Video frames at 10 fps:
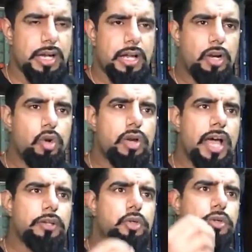Look how
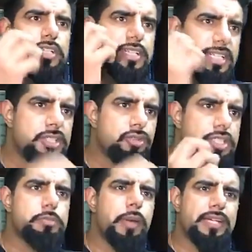you're
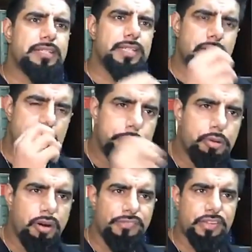disrespecting a
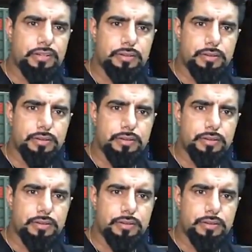prophet.